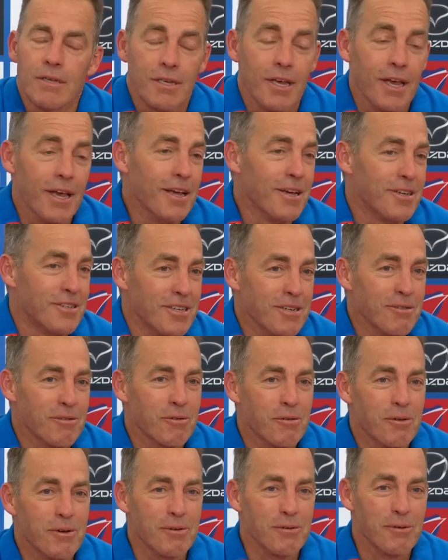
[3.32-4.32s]
Yeah, gee,
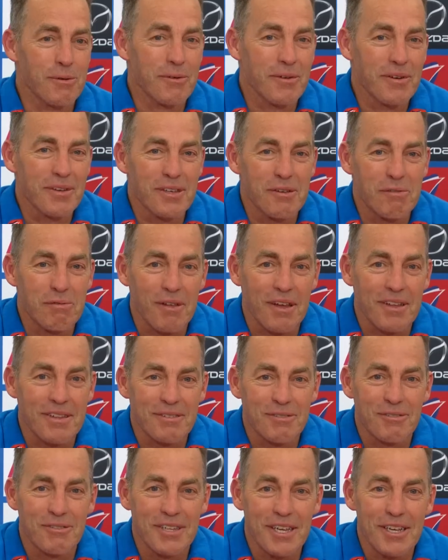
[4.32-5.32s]
we're really flat.
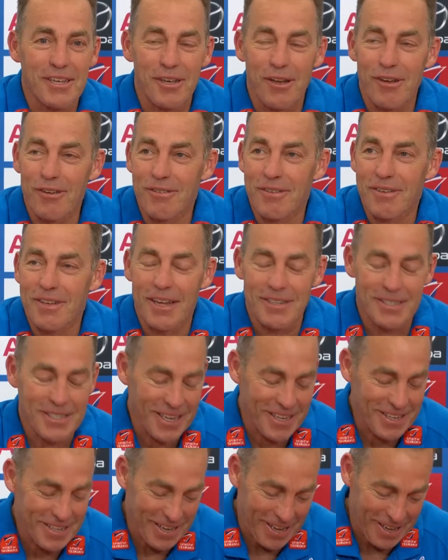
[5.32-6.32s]
There was 10 inside
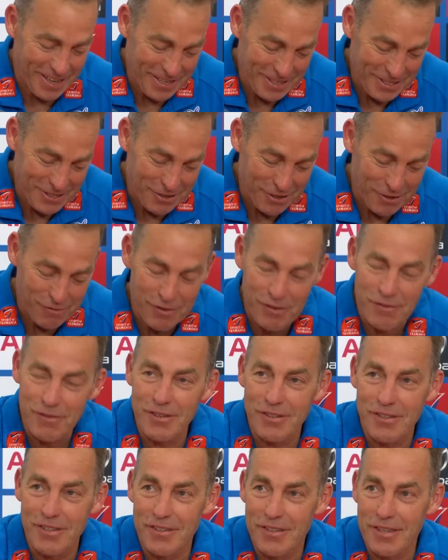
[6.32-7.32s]
50s
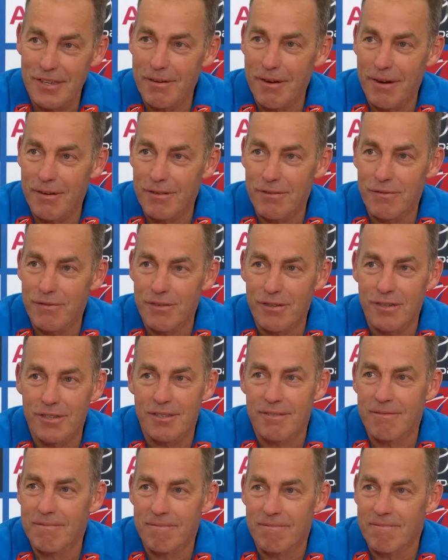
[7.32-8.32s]
to zero in the
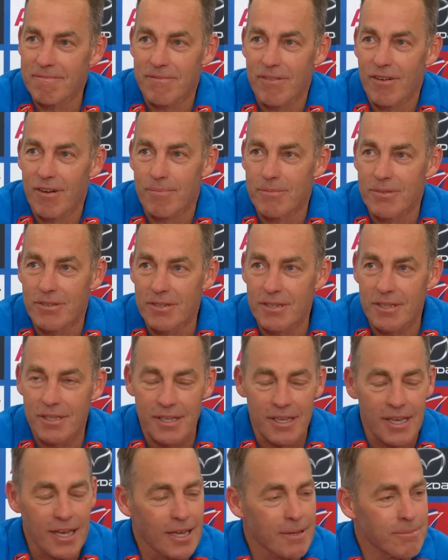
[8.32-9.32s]
first 5 minutes of
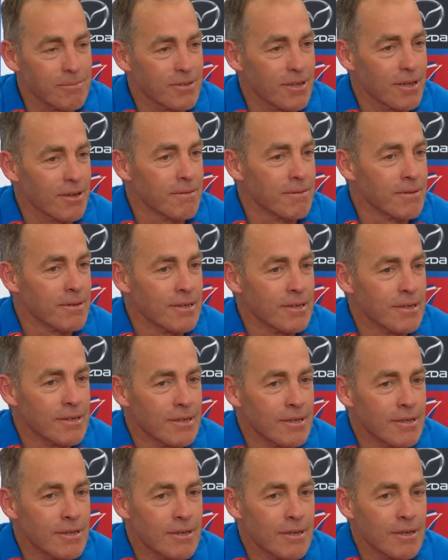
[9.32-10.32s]
the game. So
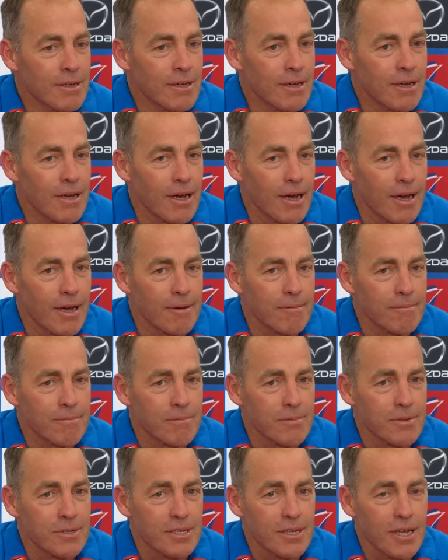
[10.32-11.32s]

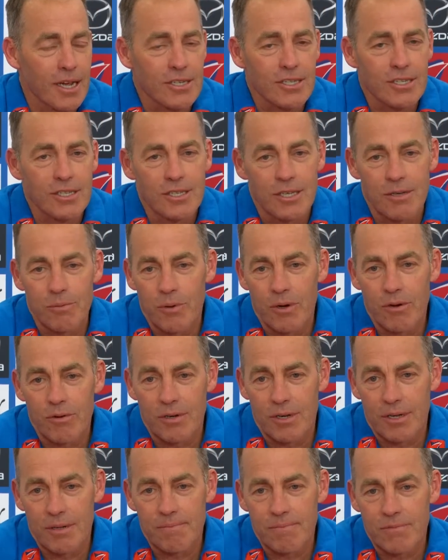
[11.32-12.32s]
we actually did well
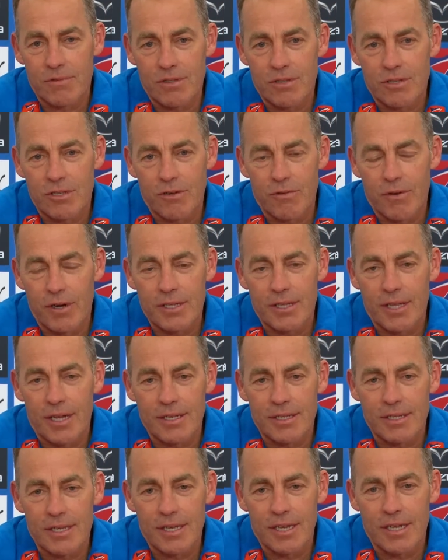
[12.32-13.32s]
to correct
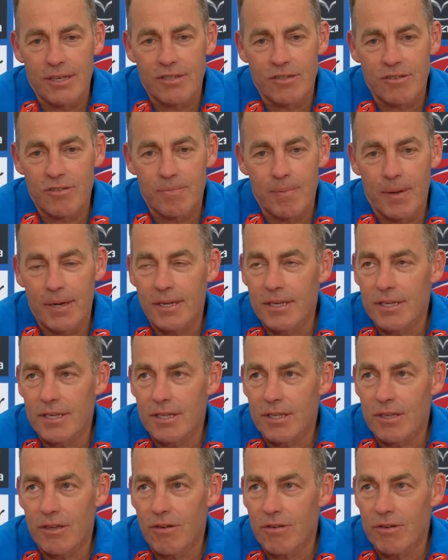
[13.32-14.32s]
that and get ourselves back
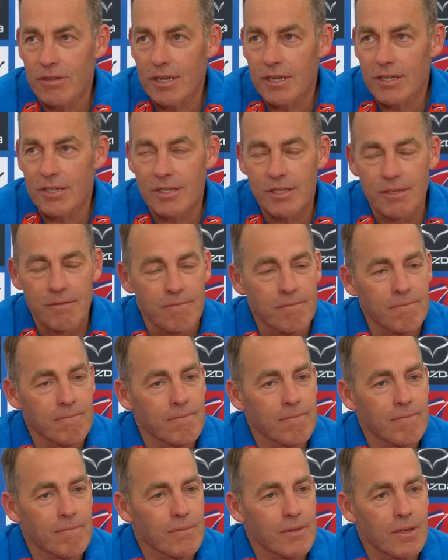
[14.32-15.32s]
into the contest. And
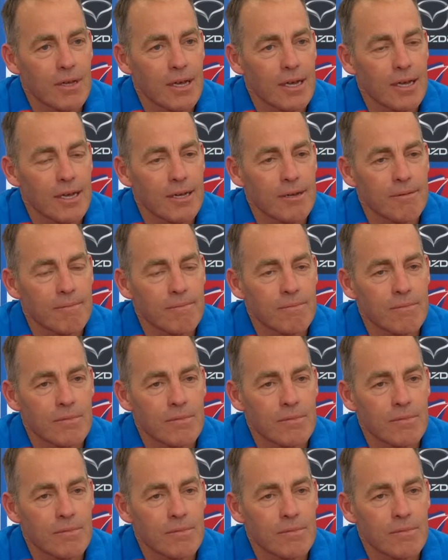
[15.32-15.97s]
by